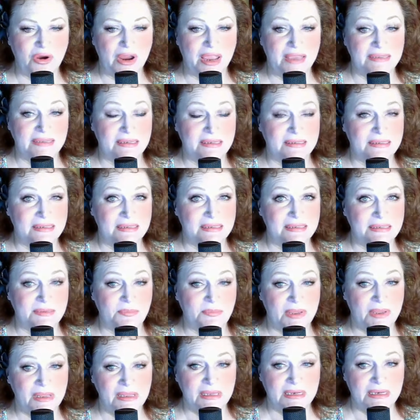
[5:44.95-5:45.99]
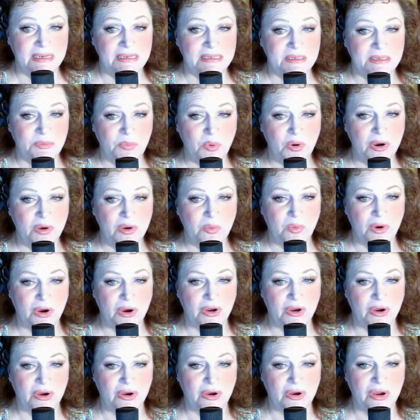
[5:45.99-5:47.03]
as a disability support
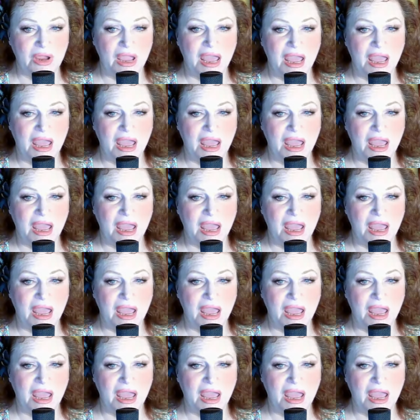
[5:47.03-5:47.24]
worker.